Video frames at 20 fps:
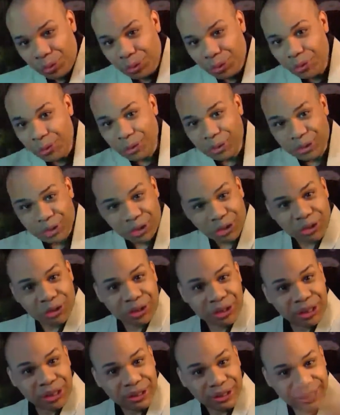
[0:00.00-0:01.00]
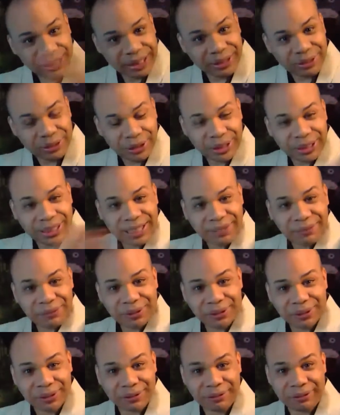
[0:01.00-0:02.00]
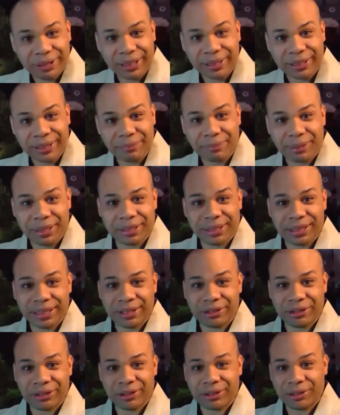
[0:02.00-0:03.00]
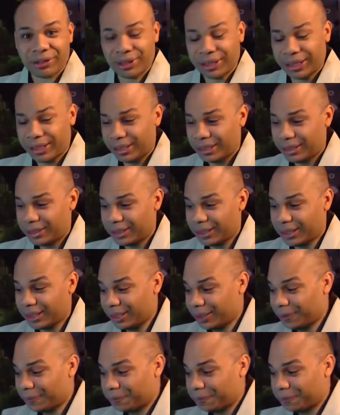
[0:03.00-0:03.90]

or just to your left, to your right, the main thing I should say. Okay.